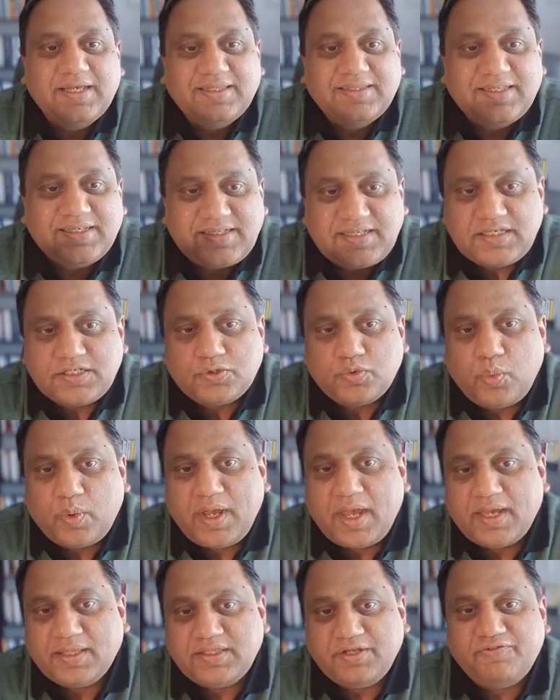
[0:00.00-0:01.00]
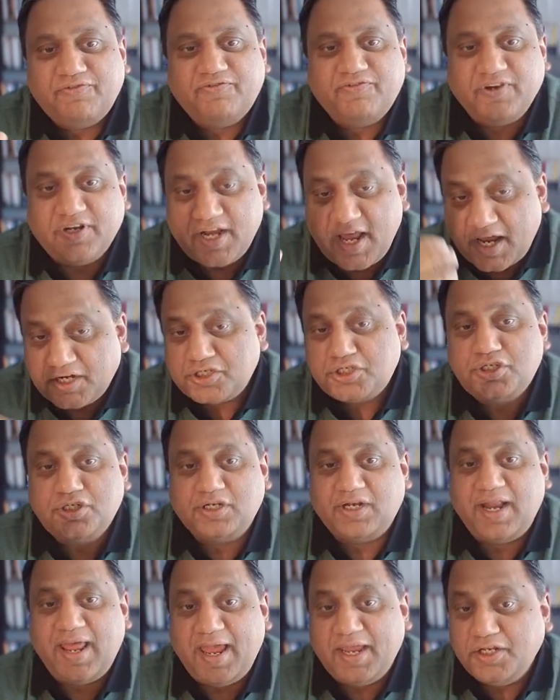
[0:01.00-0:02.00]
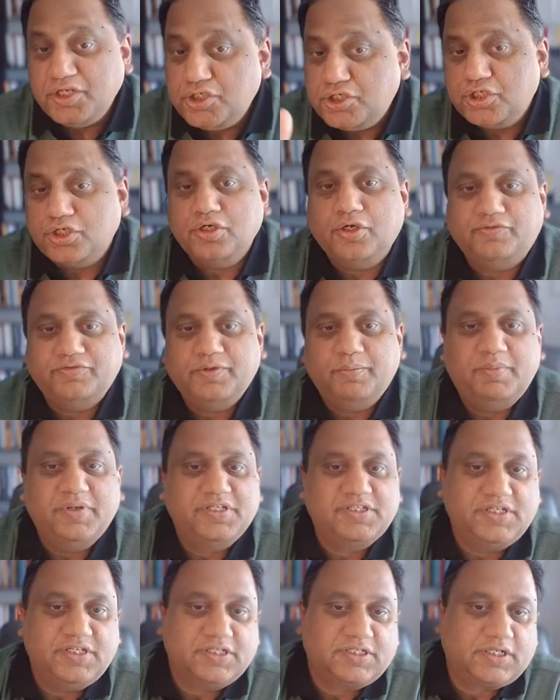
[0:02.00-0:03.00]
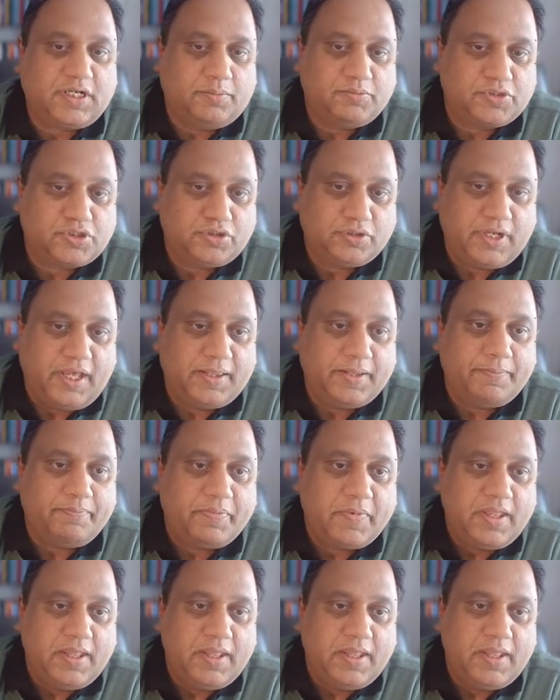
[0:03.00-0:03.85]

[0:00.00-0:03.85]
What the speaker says: This is where the financial engine of the business comes together.